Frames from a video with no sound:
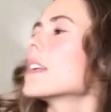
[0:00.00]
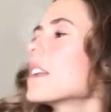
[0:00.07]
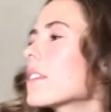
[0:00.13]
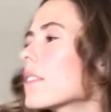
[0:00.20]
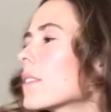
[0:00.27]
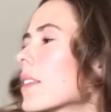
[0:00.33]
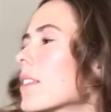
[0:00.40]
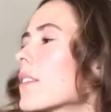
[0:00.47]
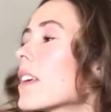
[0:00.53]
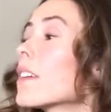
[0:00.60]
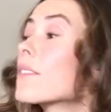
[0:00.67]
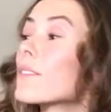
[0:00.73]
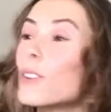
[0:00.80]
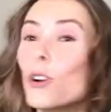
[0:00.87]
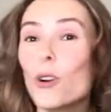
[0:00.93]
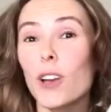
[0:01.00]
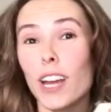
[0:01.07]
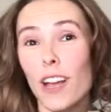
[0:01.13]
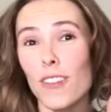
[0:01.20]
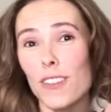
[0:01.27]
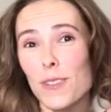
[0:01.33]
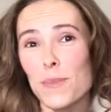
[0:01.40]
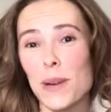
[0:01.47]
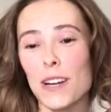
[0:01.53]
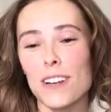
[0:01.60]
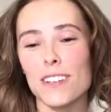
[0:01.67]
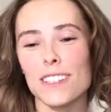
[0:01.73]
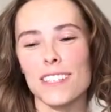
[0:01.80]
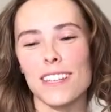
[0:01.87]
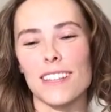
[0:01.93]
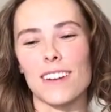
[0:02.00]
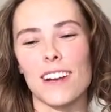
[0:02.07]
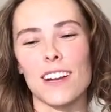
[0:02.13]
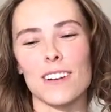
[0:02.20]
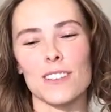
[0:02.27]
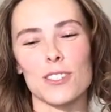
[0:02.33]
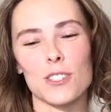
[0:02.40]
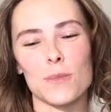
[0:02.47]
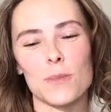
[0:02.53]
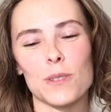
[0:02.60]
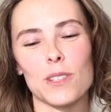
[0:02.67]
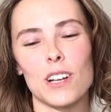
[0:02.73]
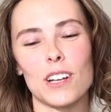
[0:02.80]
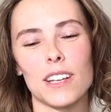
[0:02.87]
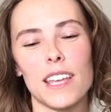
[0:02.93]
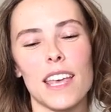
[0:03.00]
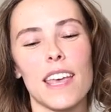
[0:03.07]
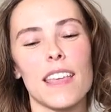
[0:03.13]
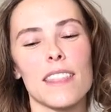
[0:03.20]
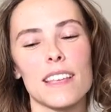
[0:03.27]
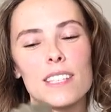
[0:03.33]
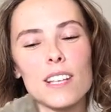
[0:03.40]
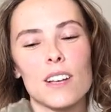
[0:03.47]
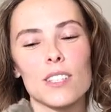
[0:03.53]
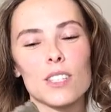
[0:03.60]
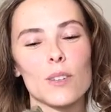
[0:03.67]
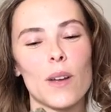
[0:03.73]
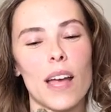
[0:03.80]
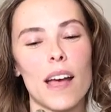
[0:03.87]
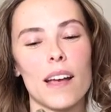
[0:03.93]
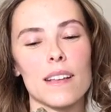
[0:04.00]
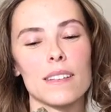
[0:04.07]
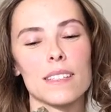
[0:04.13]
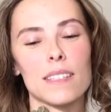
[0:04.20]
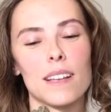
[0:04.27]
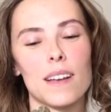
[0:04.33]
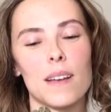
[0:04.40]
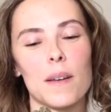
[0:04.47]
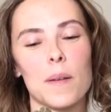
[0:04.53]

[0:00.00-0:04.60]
and if they're growing out their beards and their hair is super long, this also has